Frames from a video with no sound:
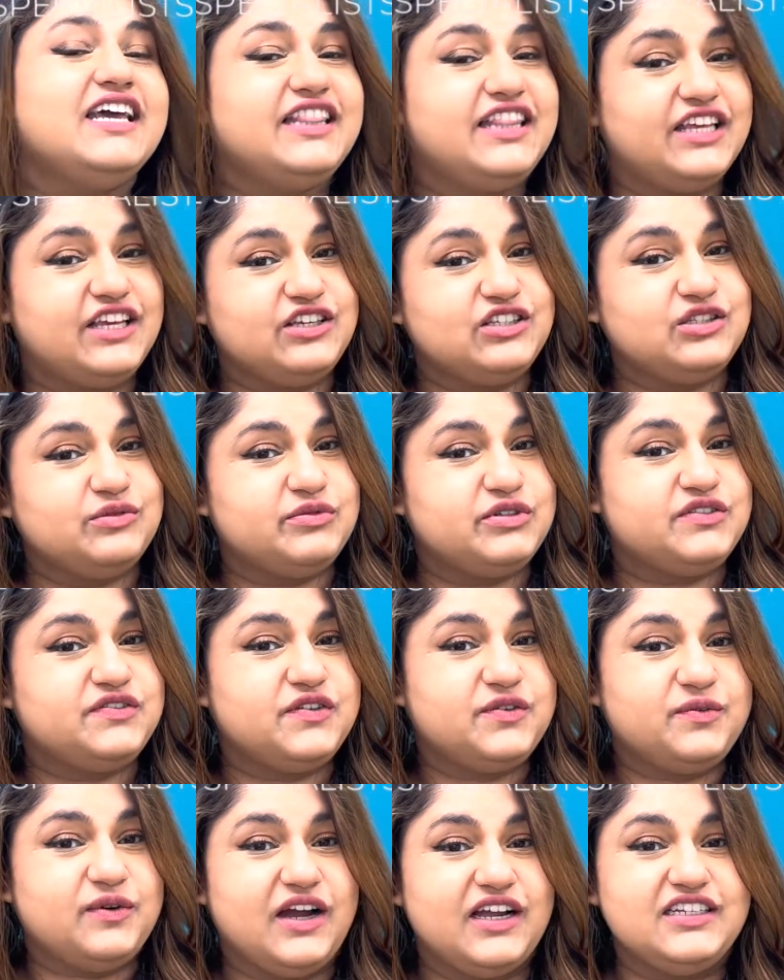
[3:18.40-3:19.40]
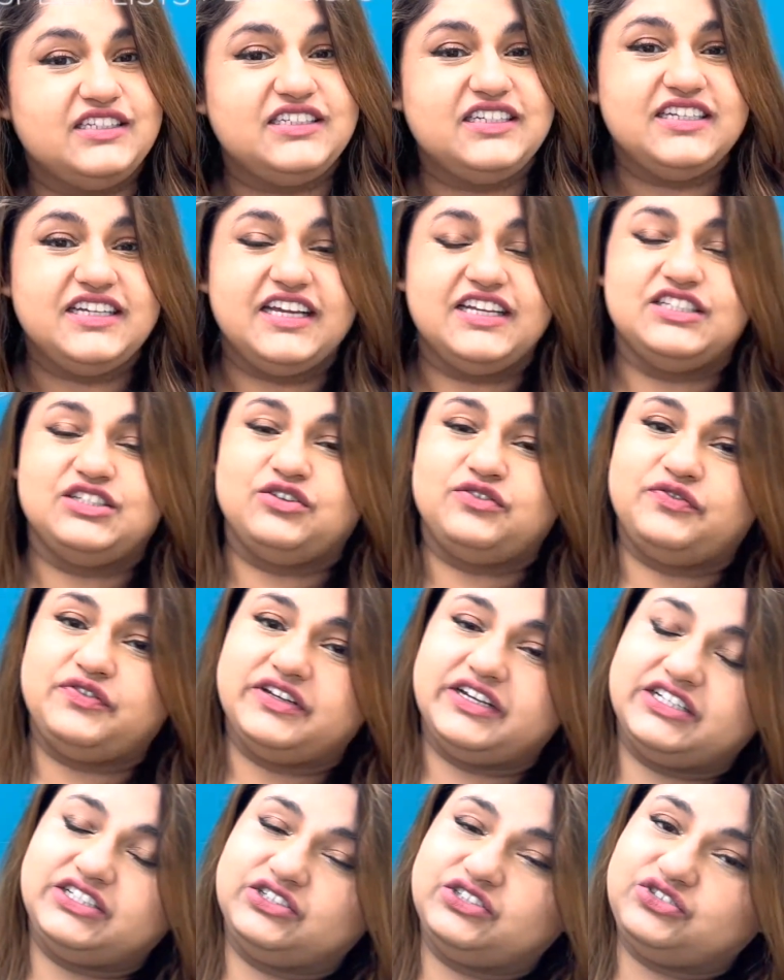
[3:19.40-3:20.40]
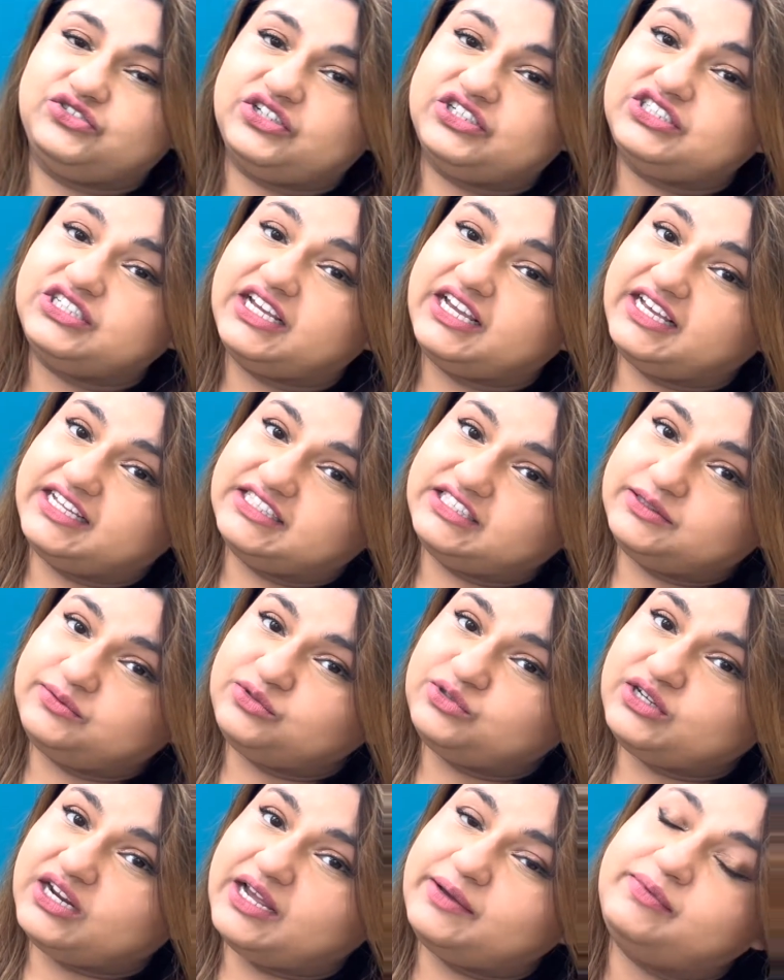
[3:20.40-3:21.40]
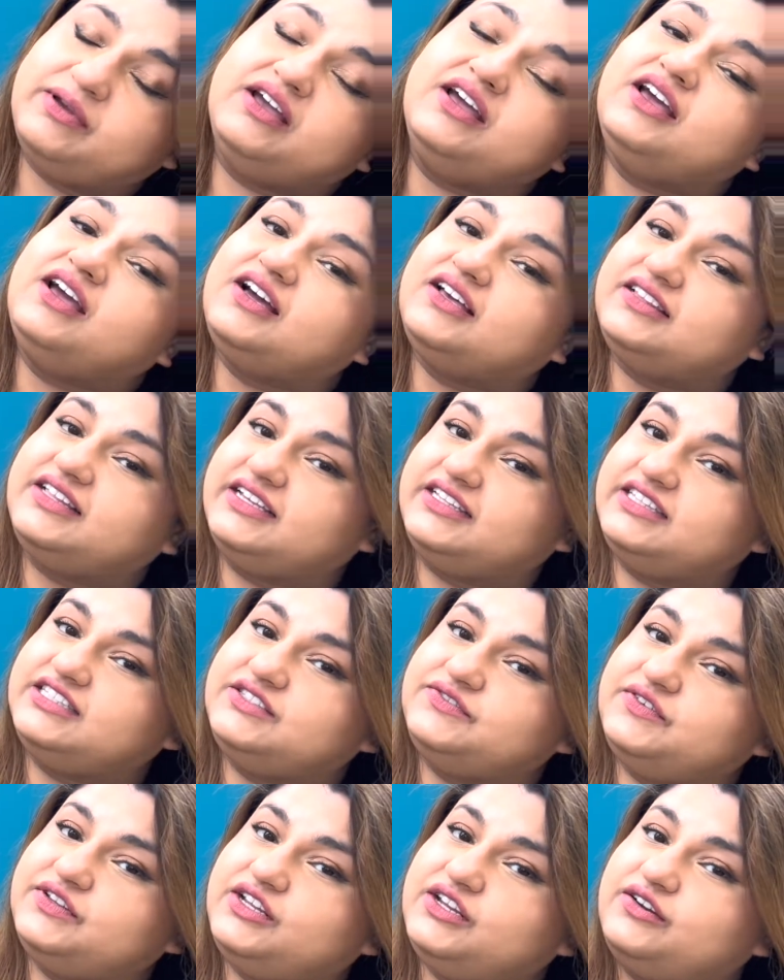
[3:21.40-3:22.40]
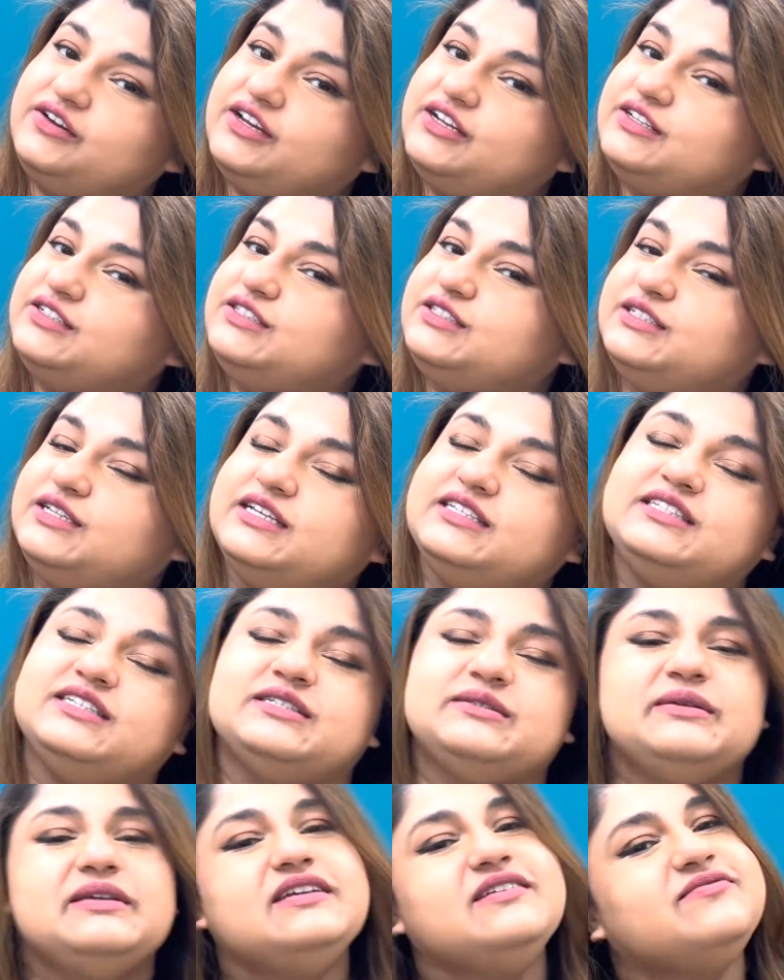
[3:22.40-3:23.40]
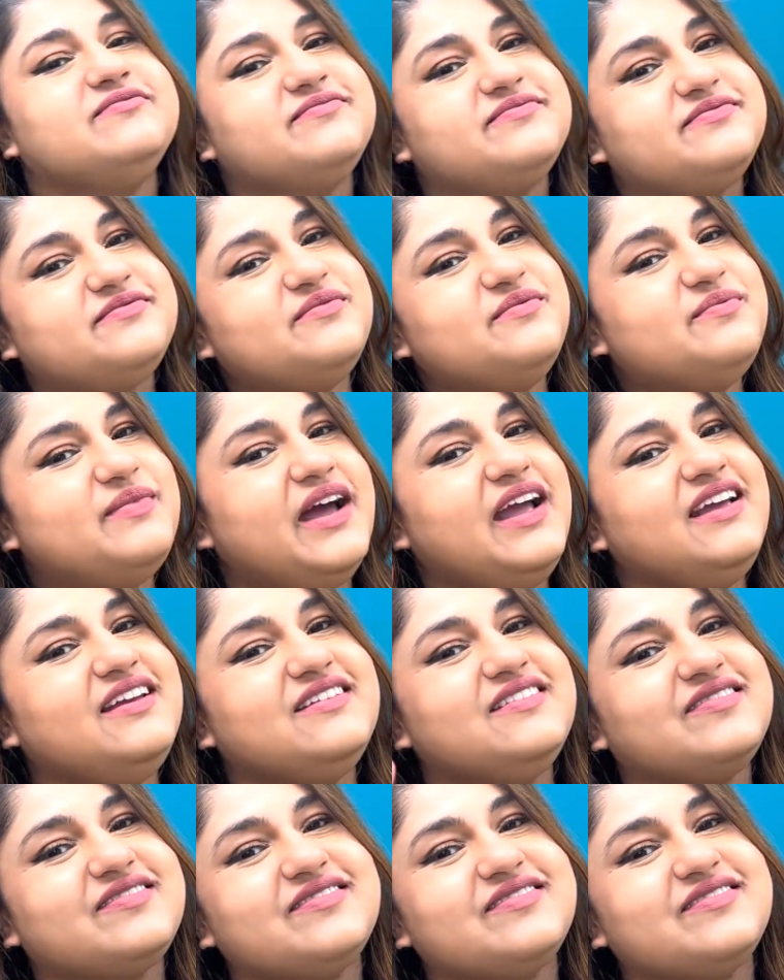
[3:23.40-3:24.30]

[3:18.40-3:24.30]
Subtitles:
thank you so much for watching, and don't forget to stretch and subscribe, like this video, and I'll see you guys next week. Bye.